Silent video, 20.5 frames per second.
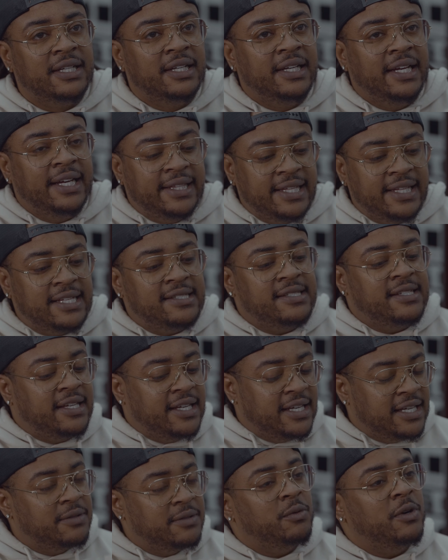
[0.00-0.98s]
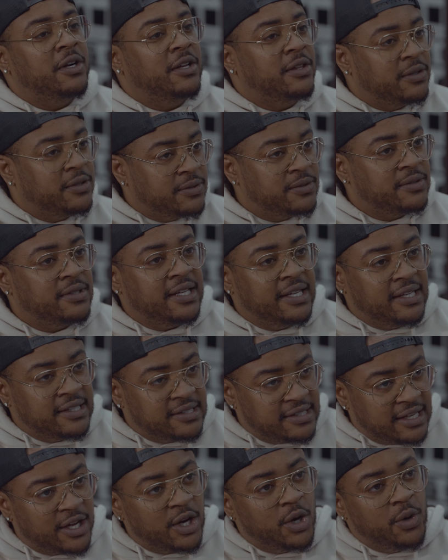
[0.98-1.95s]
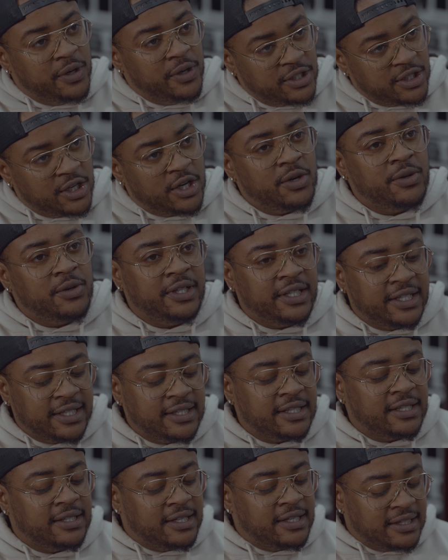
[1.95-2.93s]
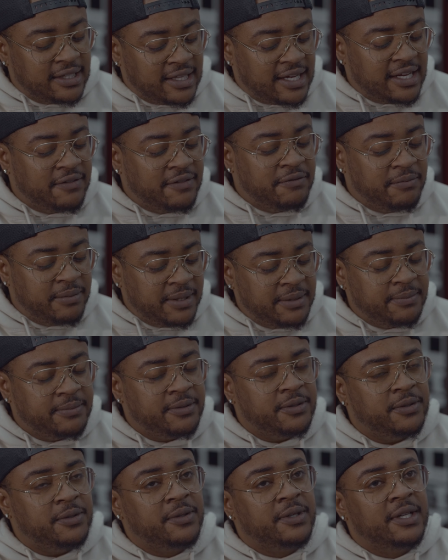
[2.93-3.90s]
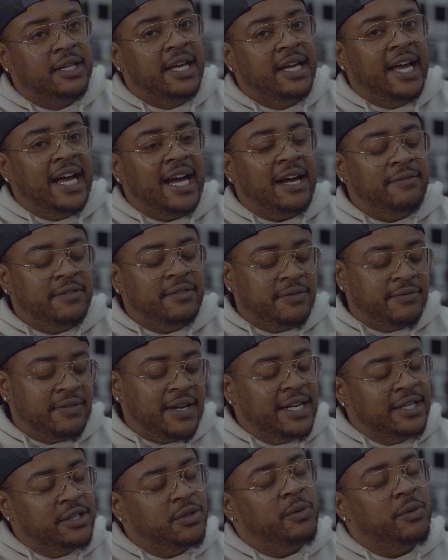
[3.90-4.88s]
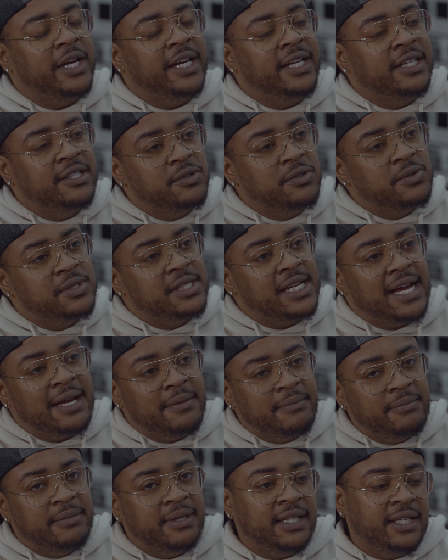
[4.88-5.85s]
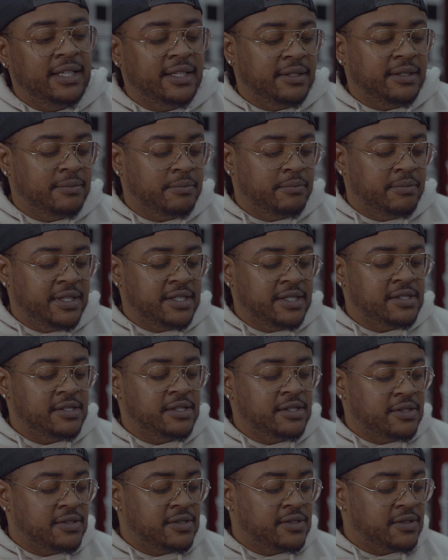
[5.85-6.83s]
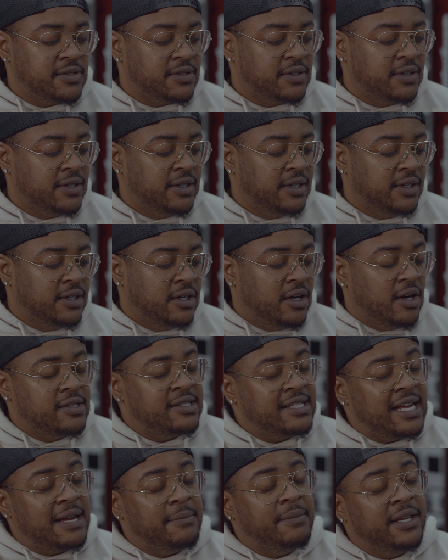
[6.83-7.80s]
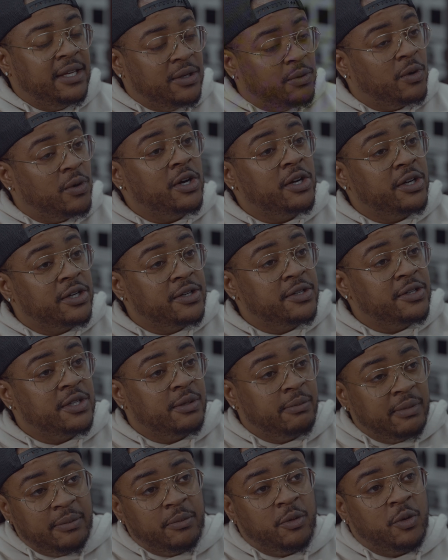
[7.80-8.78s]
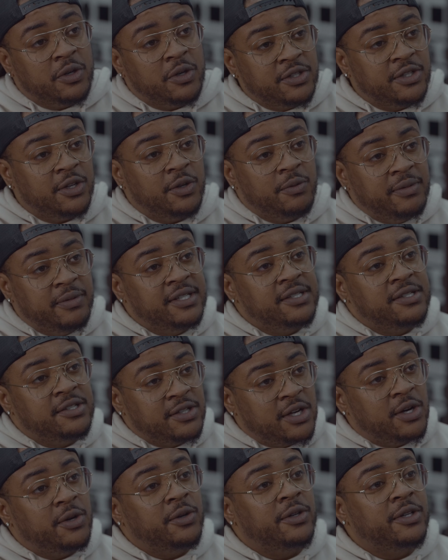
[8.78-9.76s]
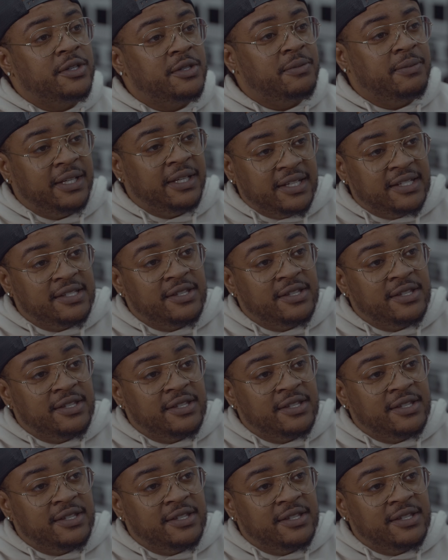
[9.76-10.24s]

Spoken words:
and that's again one of those things that go into owning it. A lot of people have to find a way to stop being business or stop being workers and be more so business owners, because